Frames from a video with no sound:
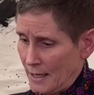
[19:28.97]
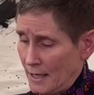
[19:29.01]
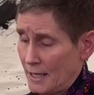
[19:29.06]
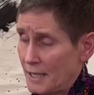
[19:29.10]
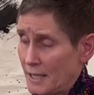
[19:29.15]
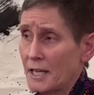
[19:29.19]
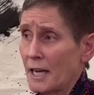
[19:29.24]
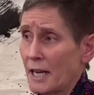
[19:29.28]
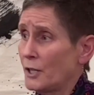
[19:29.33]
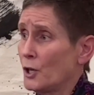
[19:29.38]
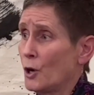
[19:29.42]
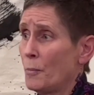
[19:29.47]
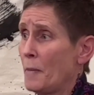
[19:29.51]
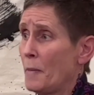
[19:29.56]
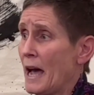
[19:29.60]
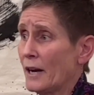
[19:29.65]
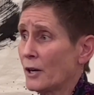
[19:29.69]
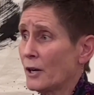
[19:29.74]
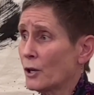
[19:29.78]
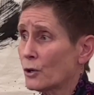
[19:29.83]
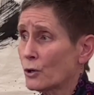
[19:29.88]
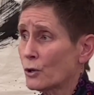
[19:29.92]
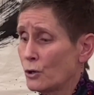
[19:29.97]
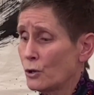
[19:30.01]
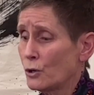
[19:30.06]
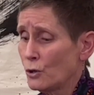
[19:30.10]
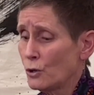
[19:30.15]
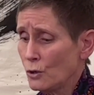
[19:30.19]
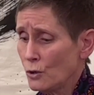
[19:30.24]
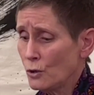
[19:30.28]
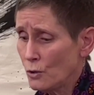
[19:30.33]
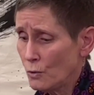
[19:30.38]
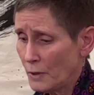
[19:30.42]
He said, no matter
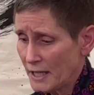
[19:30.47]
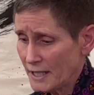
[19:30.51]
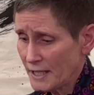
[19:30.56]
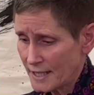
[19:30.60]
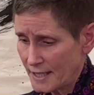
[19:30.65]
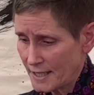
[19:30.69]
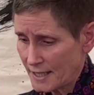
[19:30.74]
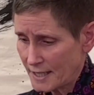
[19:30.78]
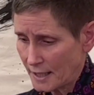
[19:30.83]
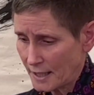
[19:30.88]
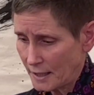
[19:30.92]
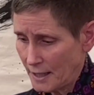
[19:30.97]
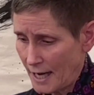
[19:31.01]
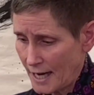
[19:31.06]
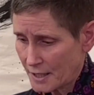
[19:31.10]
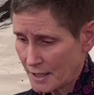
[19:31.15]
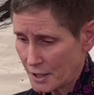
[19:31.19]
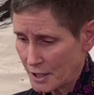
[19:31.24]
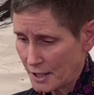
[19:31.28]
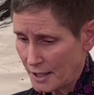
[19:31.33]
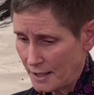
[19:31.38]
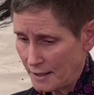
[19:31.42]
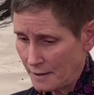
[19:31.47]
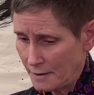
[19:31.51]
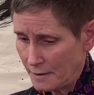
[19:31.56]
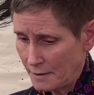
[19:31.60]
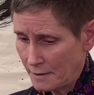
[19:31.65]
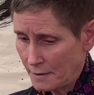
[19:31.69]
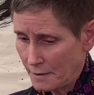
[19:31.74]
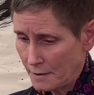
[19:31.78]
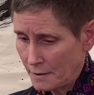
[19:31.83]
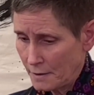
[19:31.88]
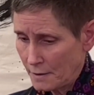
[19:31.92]
who wins this election,
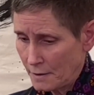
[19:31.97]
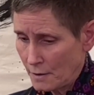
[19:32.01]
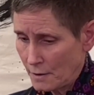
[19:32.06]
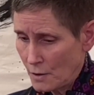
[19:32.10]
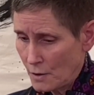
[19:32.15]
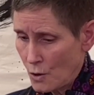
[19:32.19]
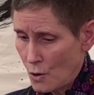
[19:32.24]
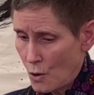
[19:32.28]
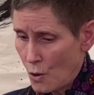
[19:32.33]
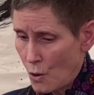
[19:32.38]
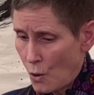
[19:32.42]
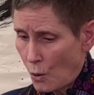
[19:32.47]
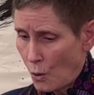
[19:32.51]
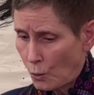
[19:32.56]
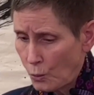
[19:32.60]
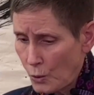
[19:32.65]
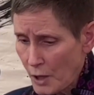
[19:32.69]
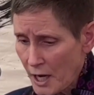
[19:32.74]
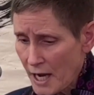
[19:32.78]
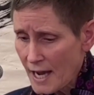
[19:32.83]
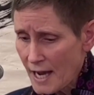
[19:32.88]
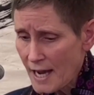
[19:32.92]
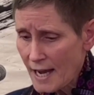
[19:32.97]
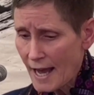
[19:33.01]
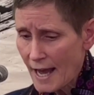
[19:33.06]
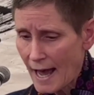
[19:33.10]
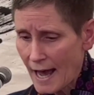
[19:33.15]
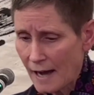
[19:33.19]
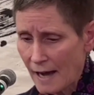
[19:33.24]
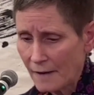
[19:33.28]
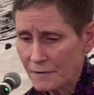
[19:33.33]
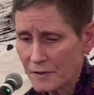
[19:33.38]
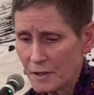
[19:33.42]
we
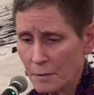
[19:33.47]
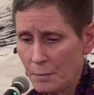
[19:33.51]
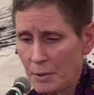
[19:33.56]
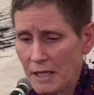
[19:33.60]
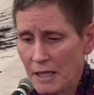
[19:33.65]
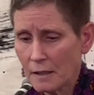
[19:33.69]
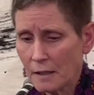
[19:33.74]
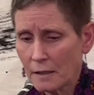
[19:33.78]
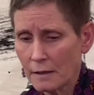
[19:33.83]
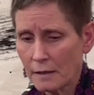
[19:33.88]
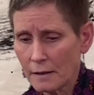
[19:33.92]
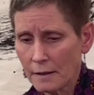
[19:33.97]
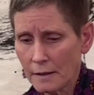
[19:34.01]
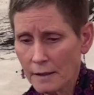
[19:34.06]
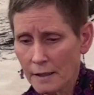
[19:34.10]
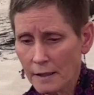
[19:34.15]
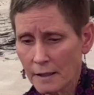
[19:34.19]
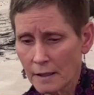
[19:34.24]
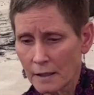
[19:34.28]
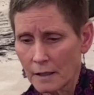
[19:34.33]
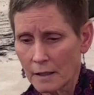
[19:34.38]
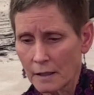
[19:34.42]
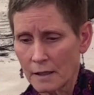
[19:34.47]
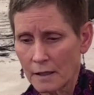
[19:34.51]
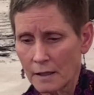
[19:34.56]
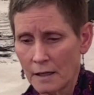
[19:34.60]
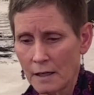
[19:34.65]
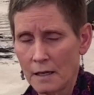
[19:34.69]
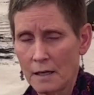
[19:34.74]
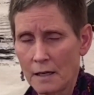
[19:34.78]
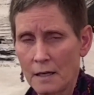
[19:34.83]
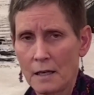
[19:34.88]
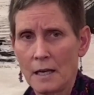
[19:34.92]
have to be clear
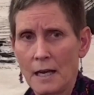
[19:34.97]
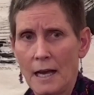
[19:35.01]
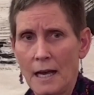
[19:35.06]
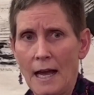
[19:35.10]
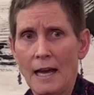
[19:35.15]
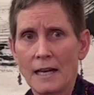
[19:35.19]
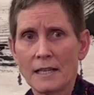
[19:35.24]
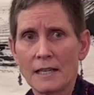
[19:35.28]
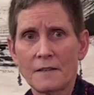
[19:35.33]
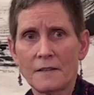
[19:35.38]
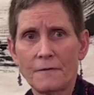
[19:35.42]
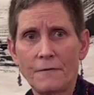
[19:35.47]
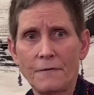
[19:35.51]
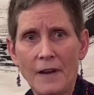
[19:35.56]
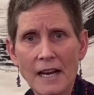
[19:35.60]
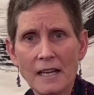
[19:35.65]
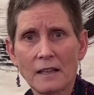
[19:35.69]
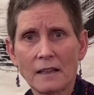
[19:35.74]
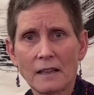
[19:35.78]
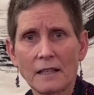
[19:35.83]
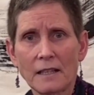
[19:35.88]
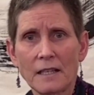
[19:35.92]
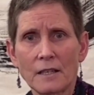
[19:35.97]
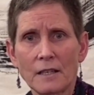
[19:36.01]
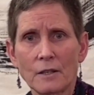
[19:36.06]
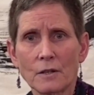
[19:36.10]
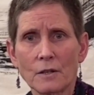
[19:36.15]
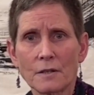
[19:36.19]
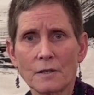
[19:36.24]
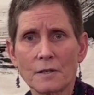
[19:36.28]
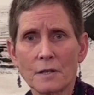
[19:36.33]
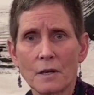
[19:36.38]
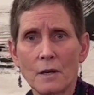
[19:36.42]
as faith
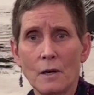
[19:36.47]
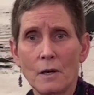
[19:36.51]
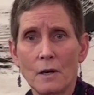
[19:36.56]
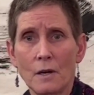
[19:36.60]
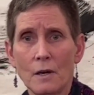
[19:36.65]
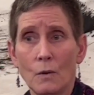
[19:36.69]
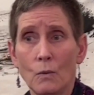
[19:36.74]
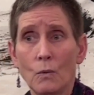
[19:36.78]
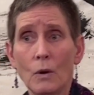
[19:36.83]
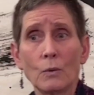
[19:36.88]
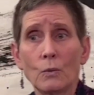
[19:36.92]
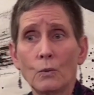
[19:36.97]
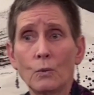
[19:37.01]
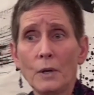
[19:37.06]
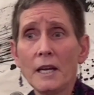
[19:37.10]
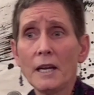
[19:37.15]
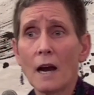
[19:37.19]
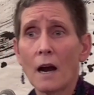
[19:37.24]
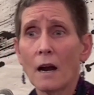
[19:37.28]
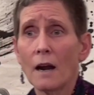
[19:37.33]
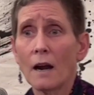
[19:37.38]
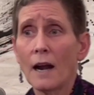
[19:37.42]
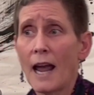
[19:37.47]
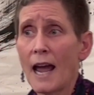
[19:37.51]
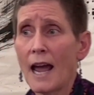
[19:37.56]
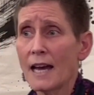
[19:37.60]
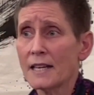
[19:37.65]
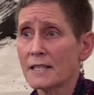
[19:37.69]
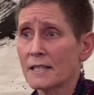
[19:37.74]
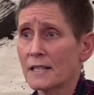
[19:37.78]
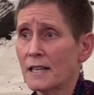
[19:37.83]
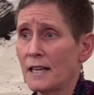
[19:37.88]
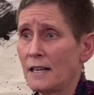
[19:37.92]
leaders what we are
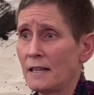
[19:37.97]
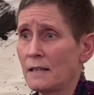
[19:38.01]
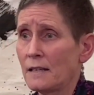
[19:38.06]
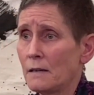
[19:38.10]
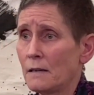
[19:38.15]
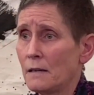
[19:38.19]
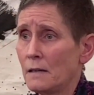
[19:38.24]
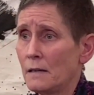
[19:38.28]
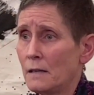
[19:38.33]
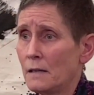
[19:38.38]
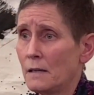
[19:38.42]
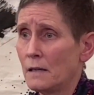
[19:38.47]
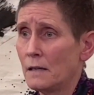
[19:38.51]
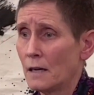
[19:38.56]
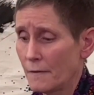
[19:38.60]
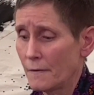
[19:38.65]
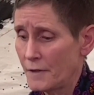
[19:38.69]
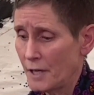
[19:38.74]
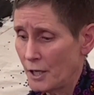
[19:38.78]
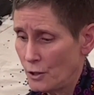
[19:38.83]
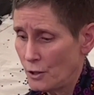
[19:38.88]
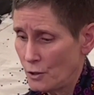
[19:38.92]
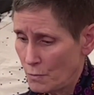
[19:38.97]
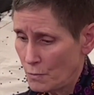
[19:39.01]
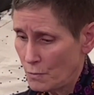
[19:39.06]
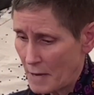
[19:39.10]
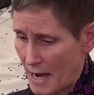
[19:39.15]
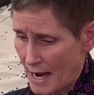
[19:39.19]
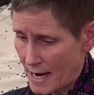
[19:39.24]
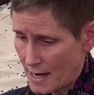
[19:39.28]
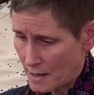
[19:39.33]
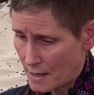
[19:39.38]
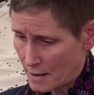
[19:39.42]
asking of the new
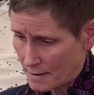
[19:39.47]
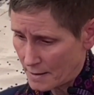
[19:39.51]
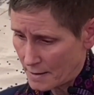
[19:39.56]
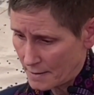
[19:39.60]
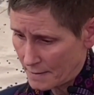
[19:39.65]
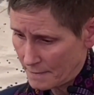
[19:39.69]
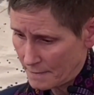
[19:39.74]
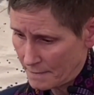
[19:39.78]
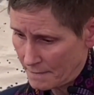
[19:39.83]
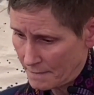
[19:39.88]
mayor.